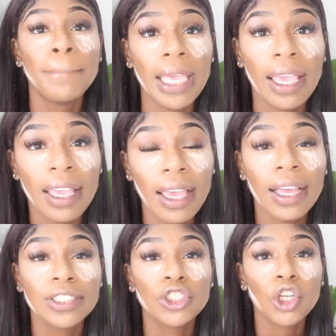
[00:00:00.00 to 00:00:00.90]

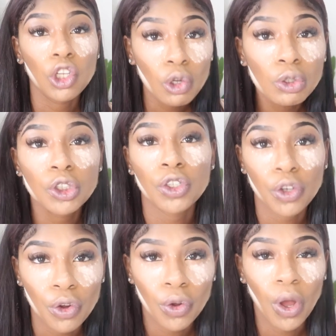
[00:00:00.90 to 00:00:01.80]
Be
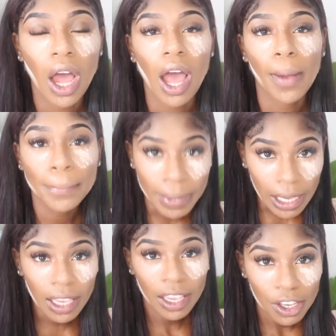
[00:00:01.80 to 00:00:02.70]
delusional.
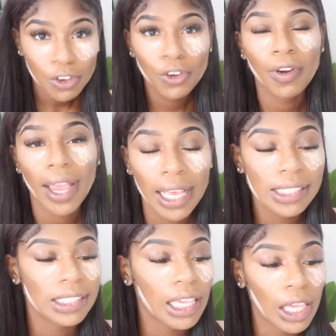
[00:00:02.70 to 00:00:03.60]
Be
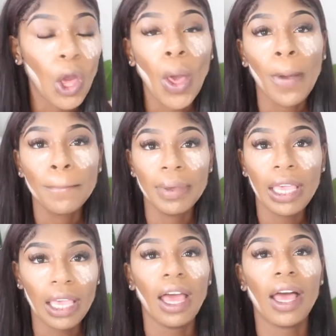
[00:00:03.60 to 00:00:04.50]
crazy.
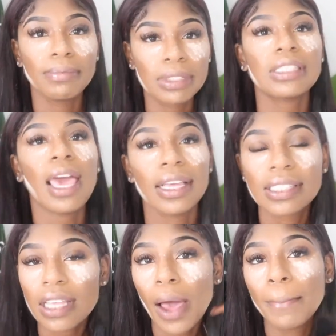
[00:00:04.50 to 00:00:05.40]
Be
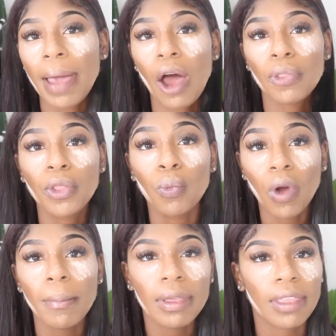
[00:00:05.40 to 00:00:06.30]
obsessed about the
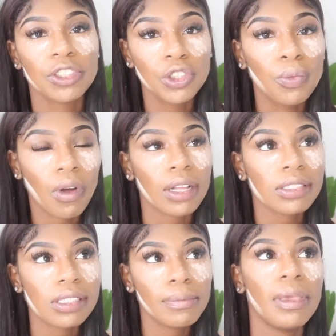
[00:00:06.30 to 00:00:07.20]
woman that you
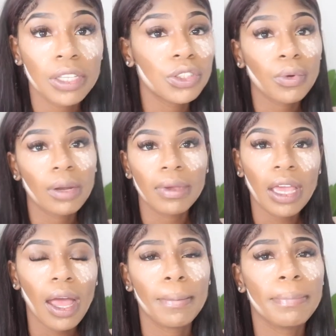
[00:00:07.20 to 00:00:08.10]
want to be, that you want to
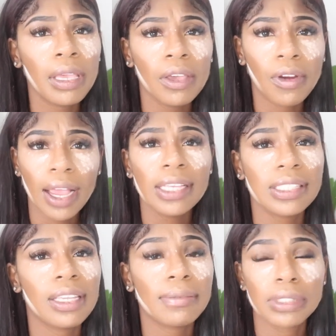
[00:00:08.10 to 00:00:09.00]
become. Be
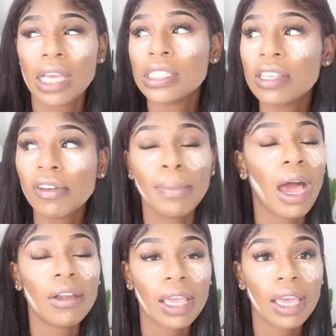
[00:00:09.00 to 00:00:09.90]
crazy and obsessive
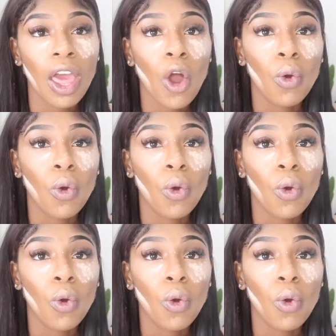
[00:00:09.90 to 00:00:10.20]
about it.